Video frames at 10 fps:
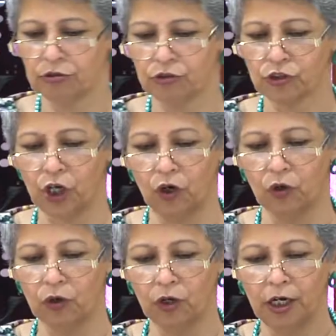
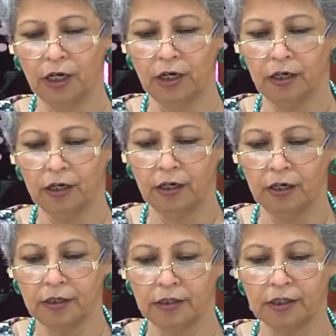So,
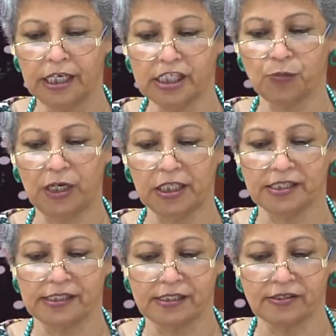these were the
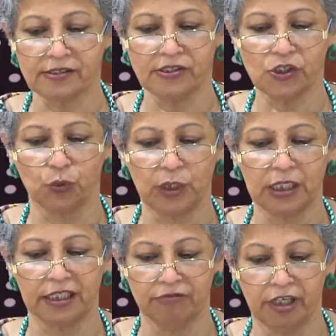citizens who were
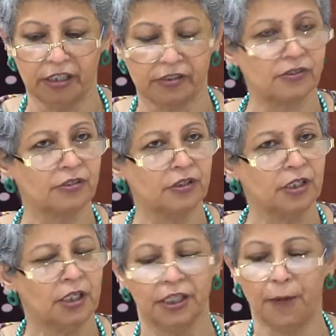converts.
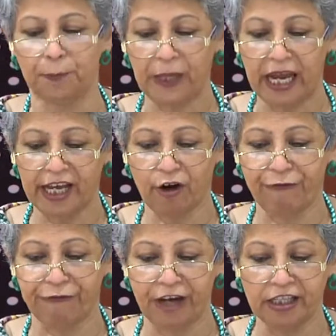The prayer of
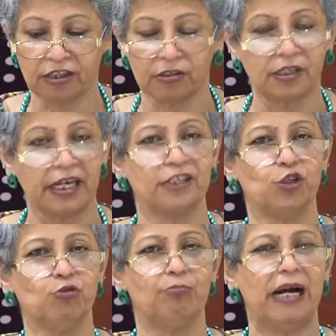faith can
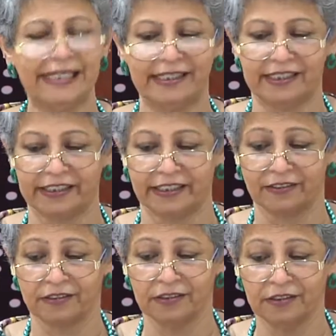do mighty things.
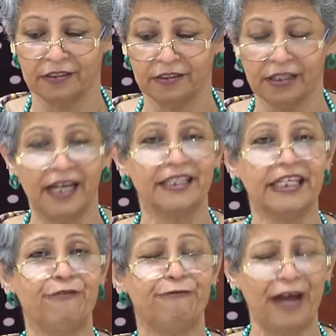And
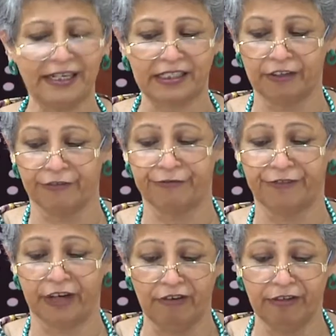the effective,
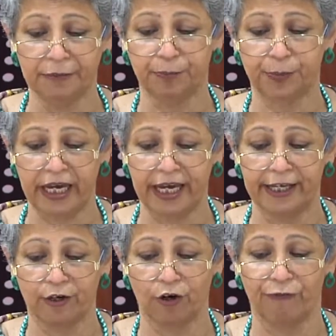fervent
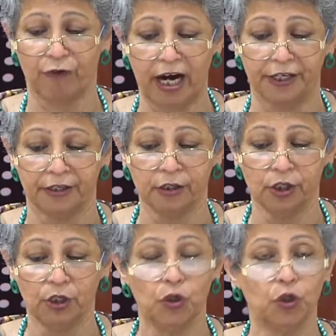prayer of one
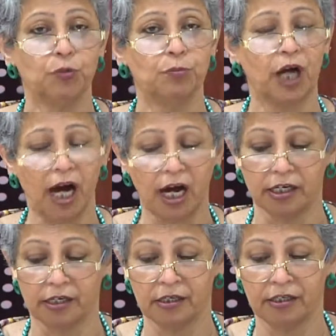whom God
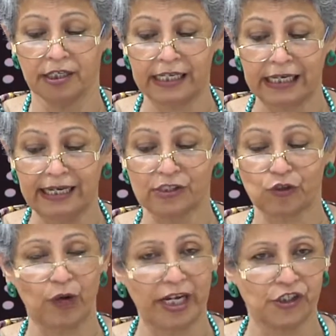declares
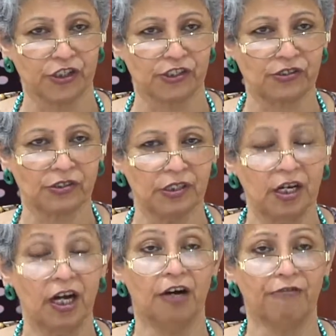righteous
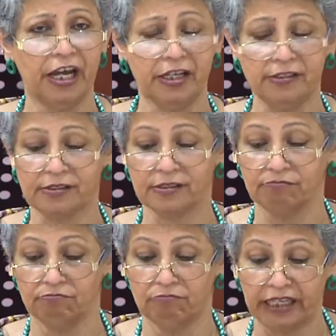avails
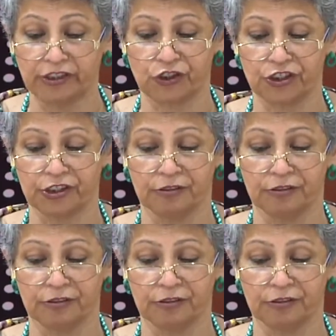much.